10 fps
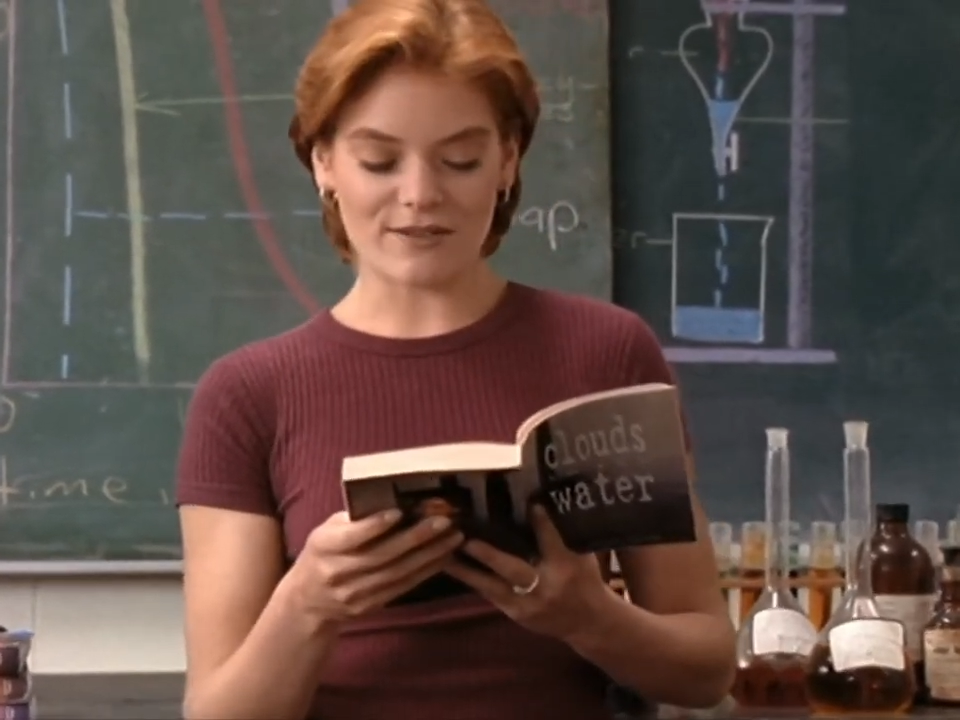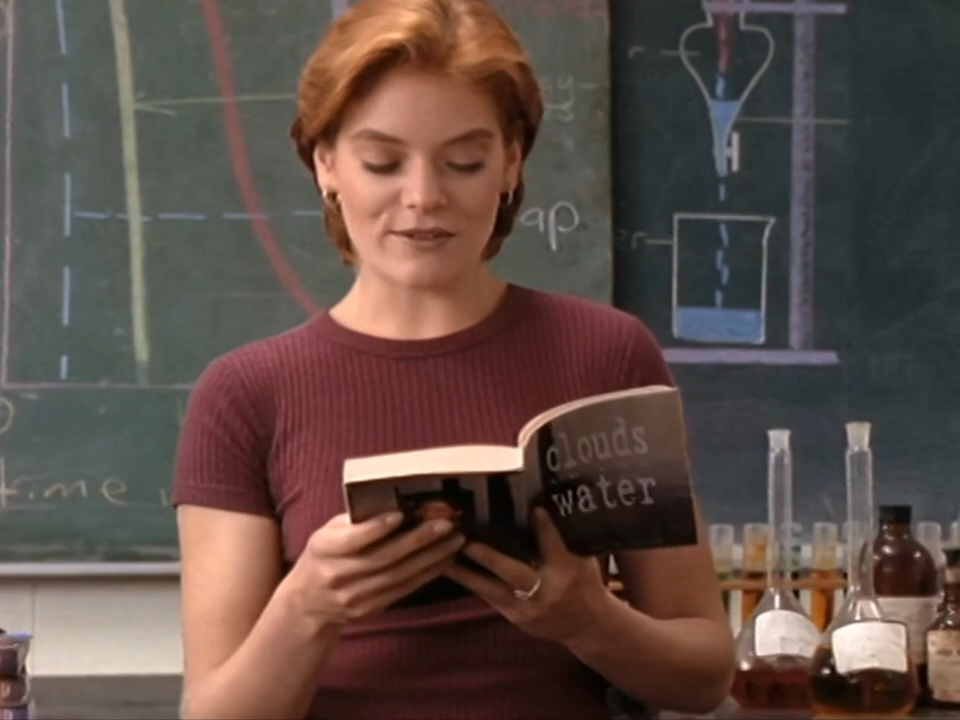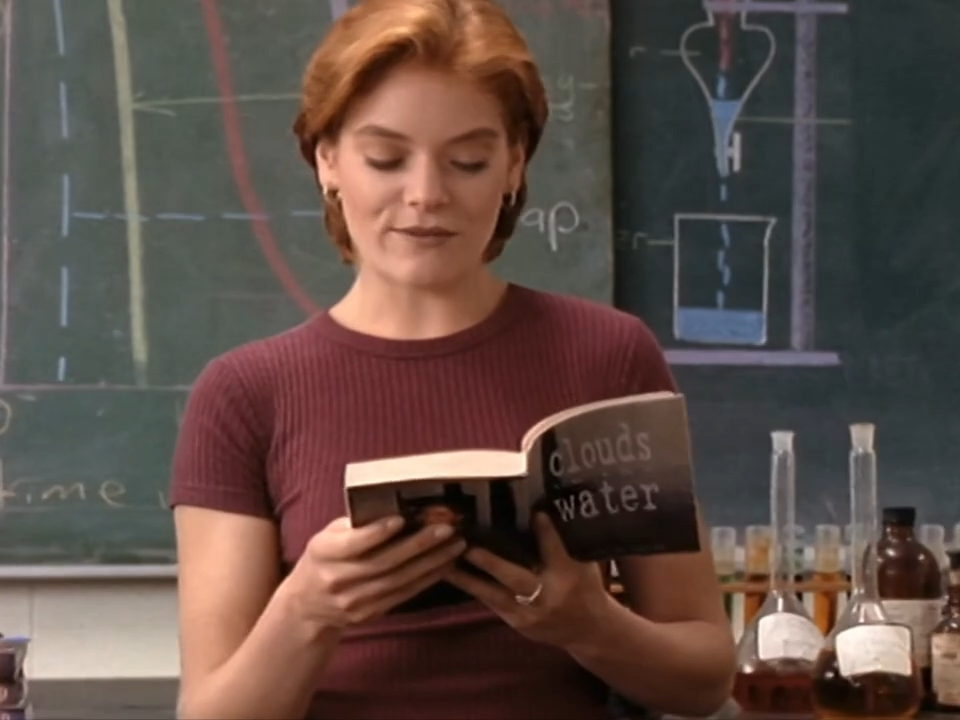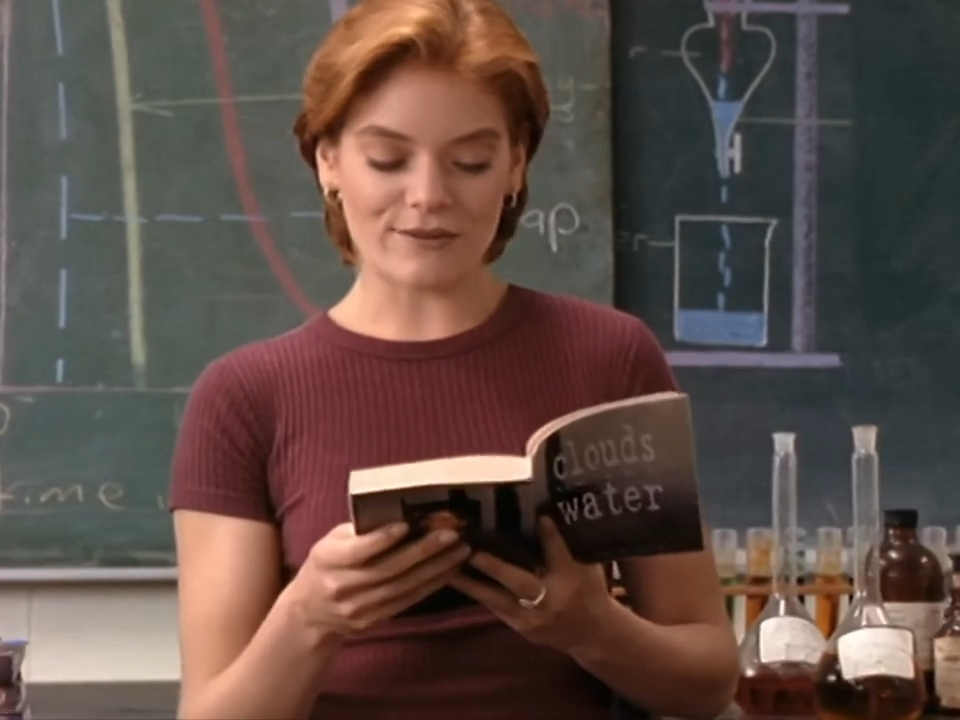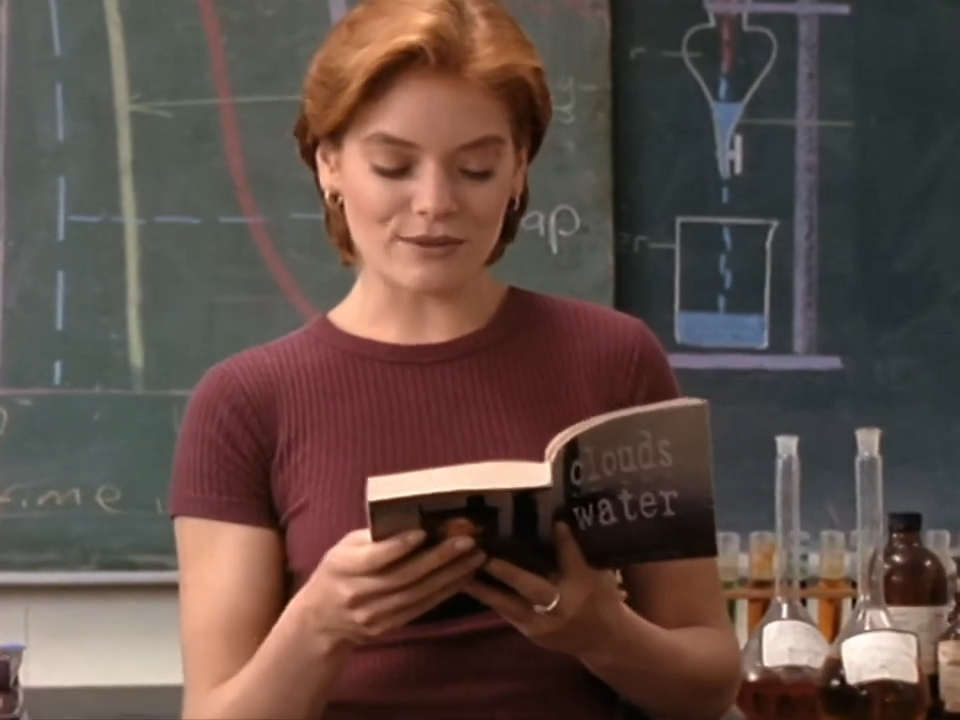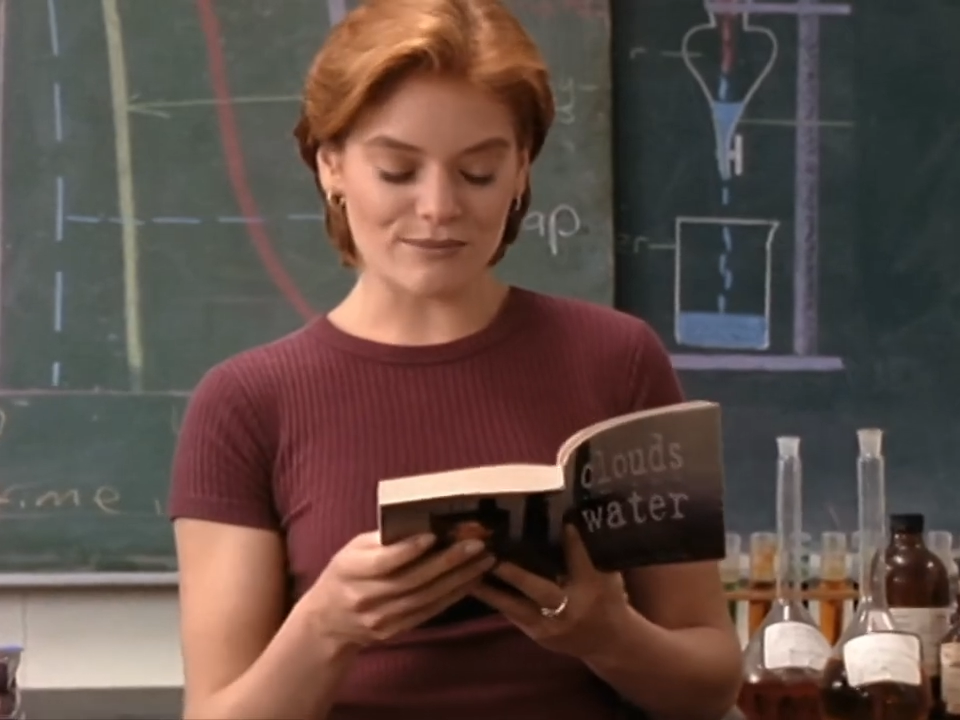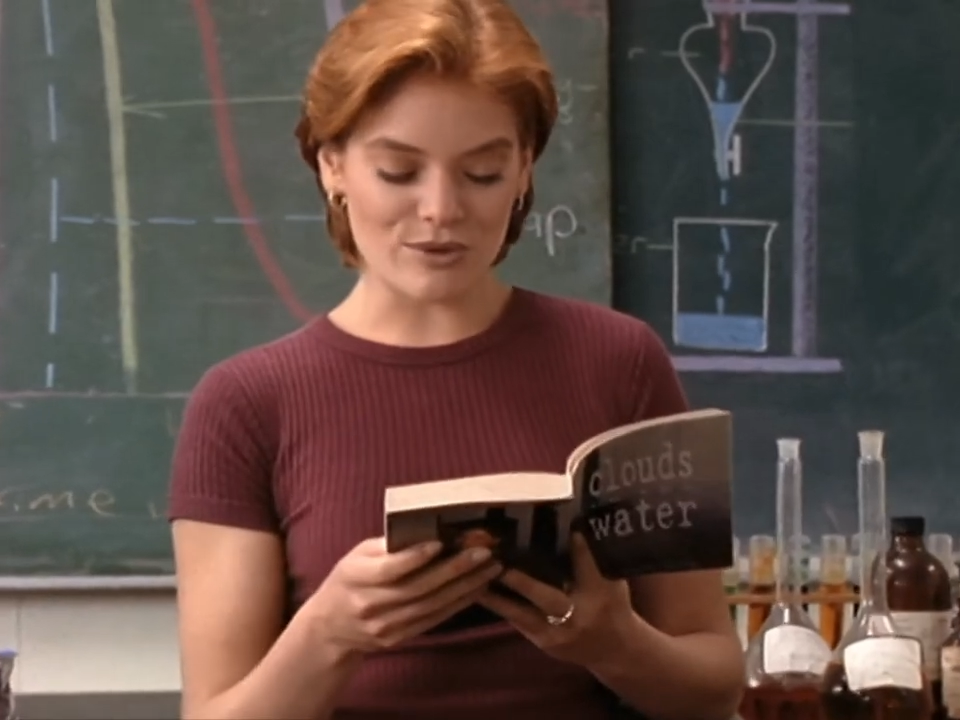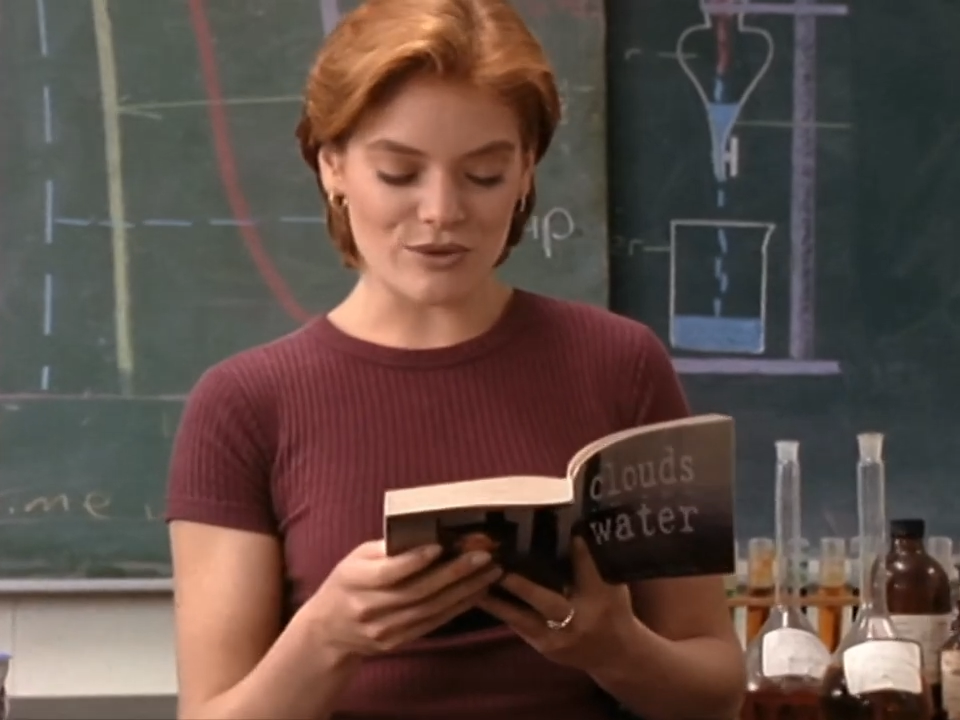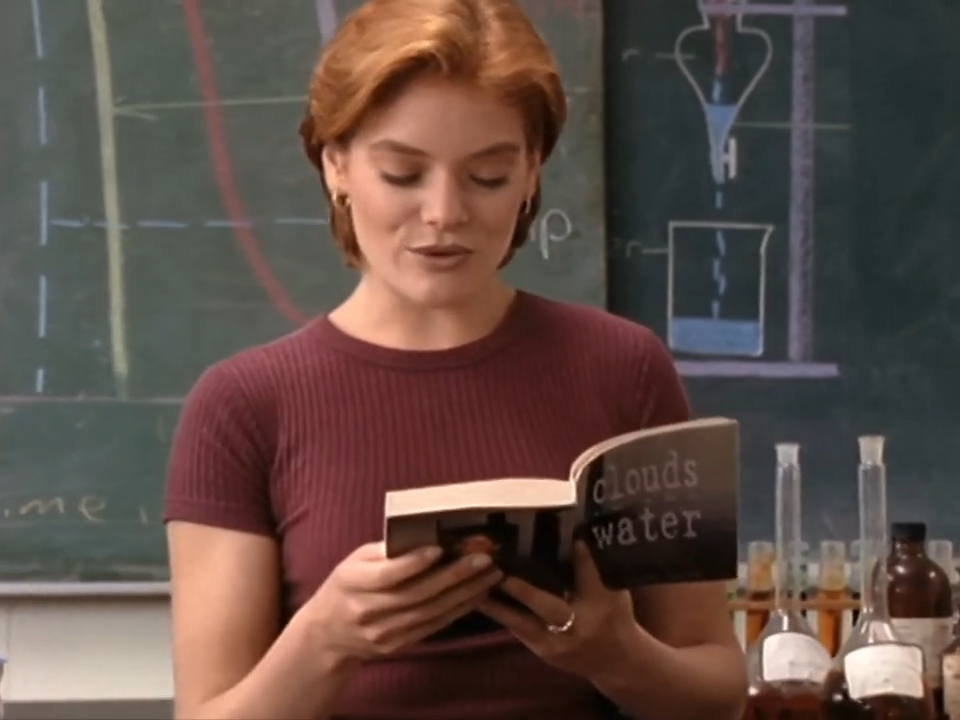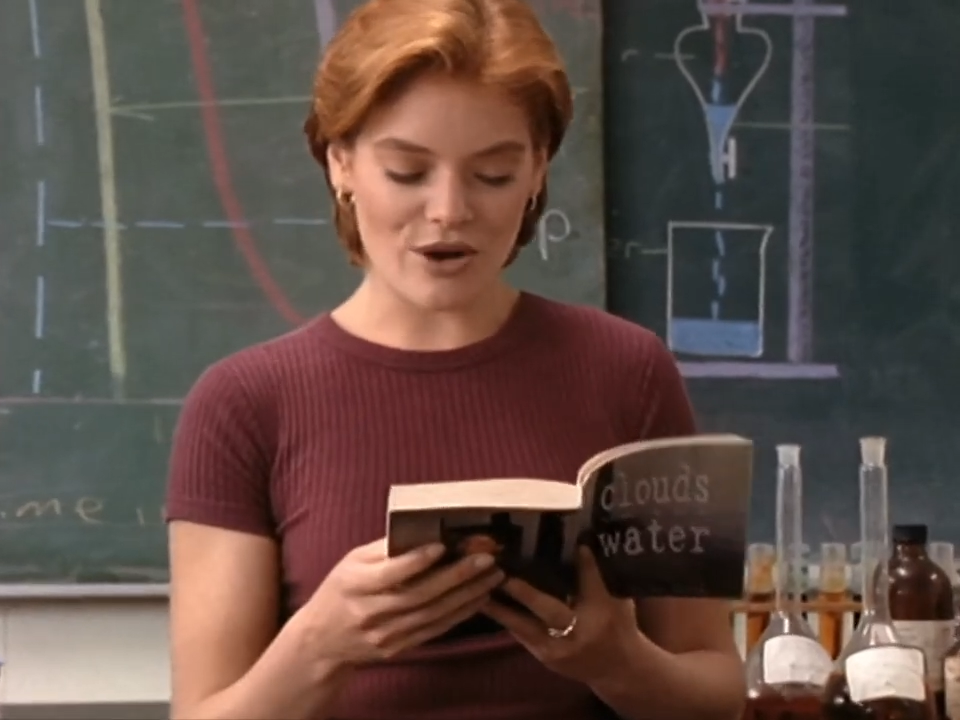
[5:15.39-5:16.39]
of a full
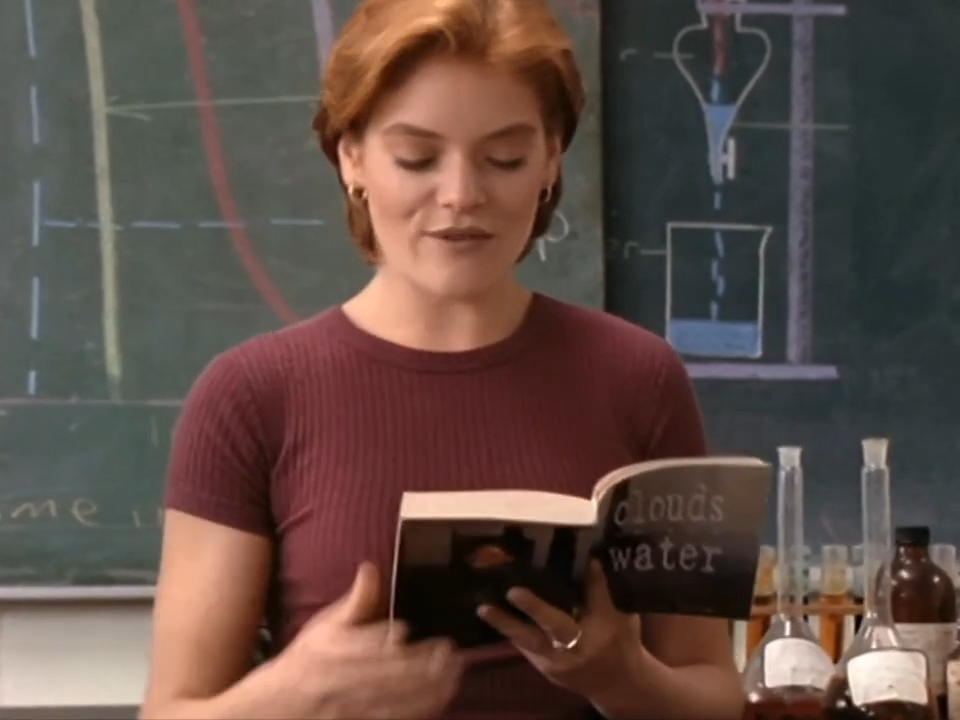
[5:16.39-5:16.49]
moon